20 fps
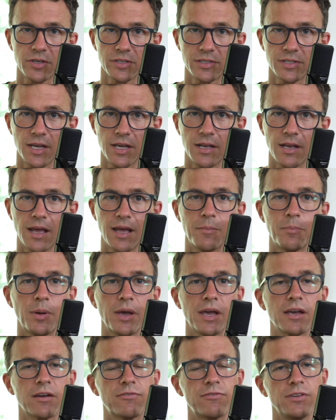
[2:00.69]
of State and
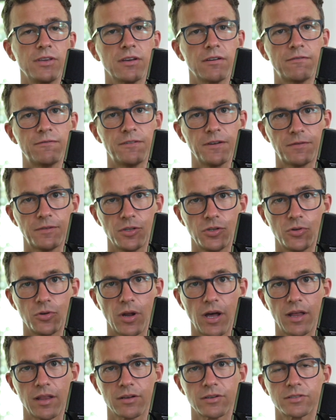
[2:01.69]
pay a fee of
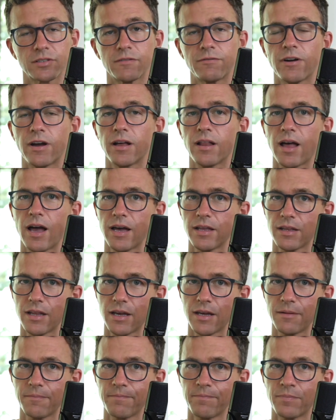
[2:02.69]
$52 to file
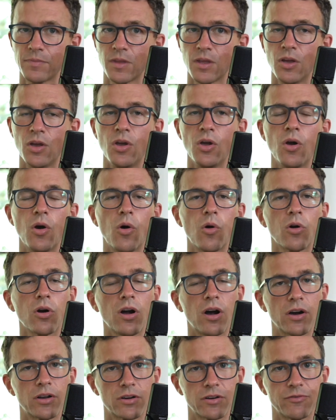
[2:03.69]
online or
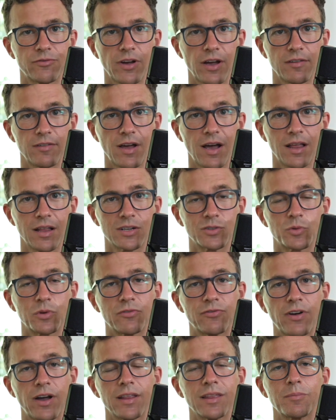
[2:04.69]
$105 when
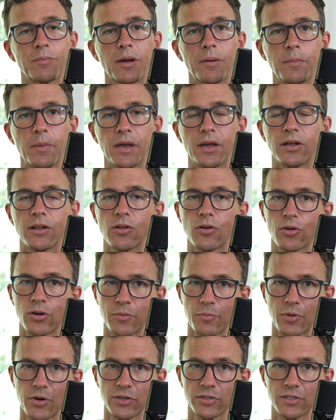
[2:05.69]
filing by mail or in
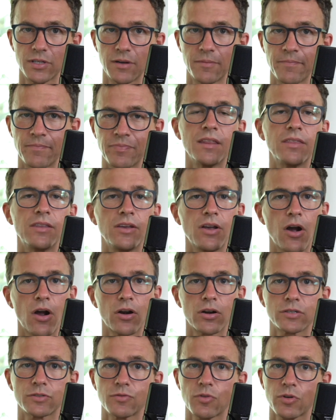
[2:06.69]
person. The
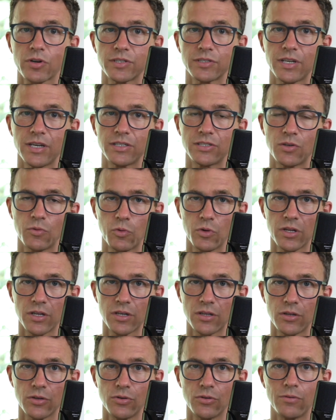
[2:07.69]
articles of organization will
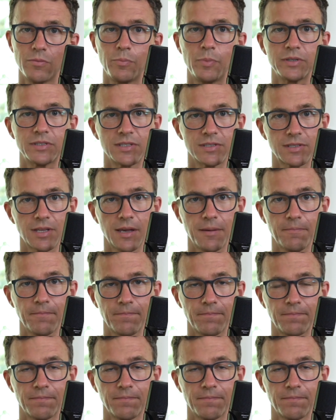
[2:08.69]
include business name,